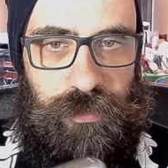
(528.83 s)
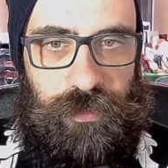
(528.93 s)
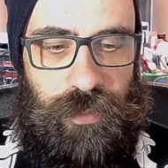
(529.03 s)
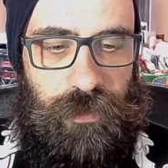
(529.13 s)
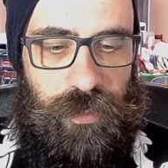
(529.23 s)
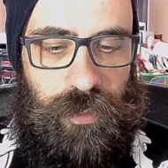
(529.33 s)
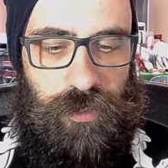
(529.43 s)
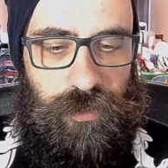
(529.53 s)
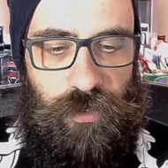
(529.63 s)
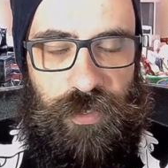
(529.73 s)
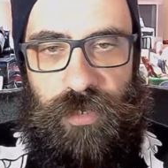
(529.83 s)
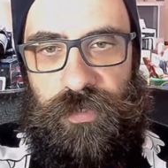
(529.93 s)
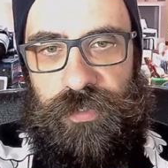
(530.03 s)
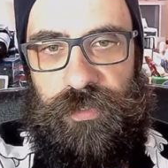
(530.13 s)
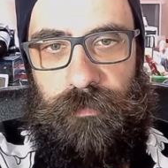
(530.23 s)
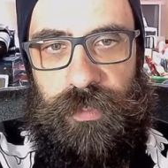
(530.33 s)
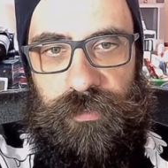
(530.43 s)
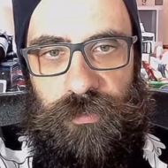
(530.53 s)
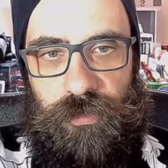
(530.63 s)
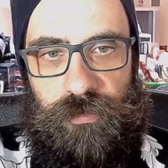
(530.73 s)
Okay, so here is the
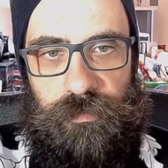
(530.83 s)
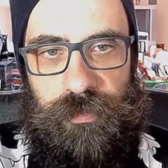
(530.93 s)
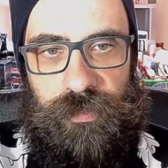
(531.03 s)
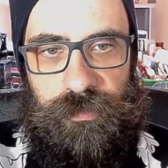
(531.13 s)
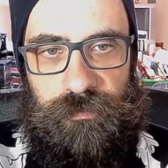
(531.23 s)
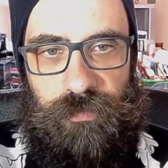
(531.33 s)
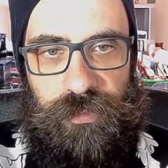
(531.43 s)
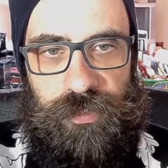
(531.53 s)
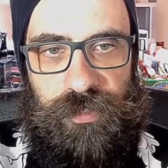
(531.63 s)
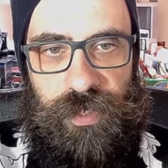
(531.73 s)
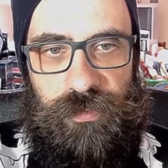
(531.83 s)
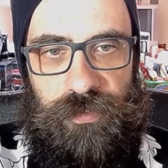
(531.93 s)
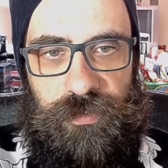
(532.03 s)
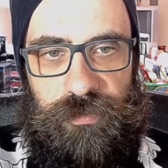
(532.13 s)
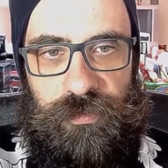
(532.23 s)
button to open, pretty standard.